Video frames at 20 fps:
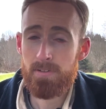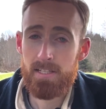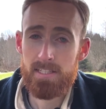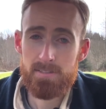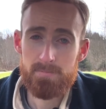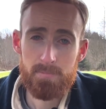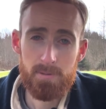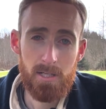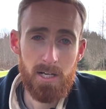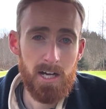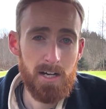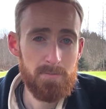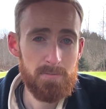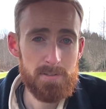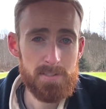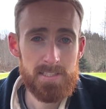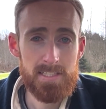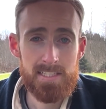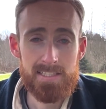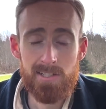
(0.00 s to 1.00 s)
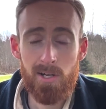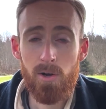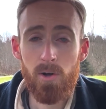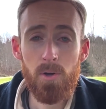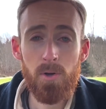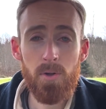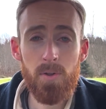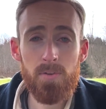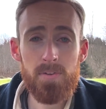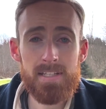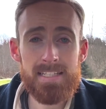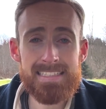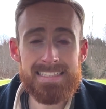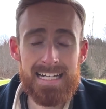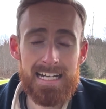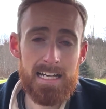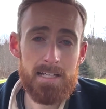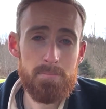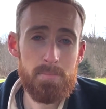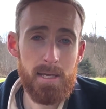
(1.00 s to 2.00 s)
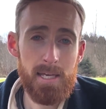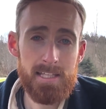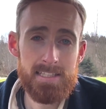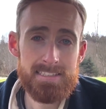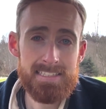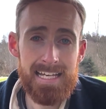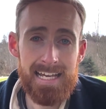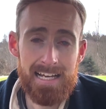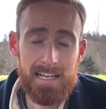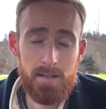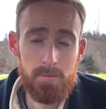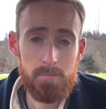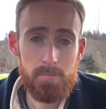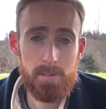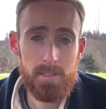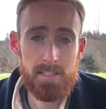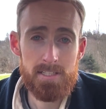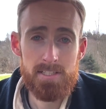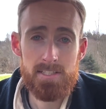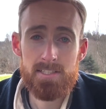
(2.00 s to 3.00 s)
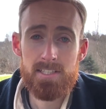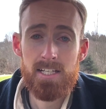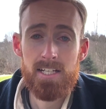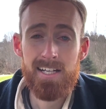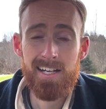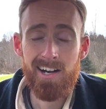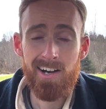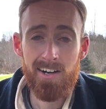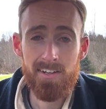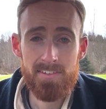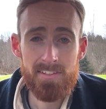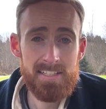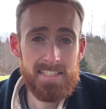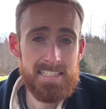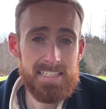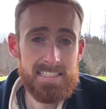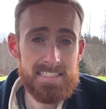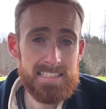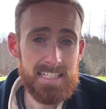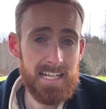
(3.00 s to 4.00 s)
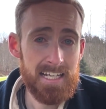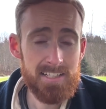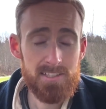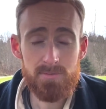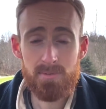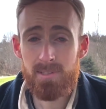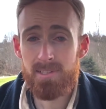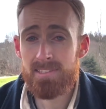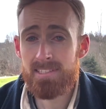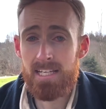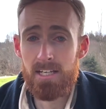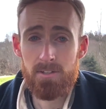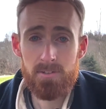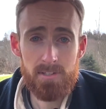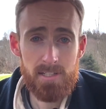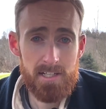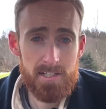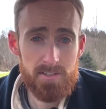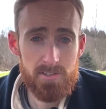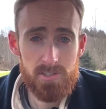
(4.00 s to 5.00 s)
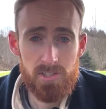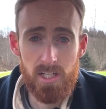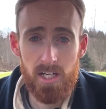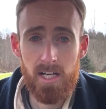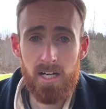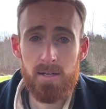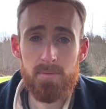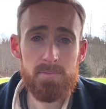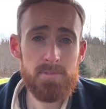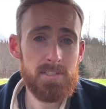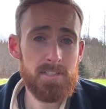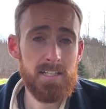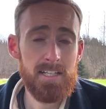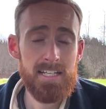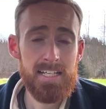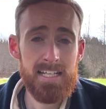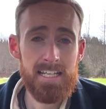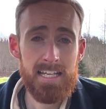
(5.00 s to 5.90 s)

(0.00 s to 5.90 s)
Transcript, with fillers: Facebook offices, all these high-paying tech companies on the east side, as well as healthcare jobs and,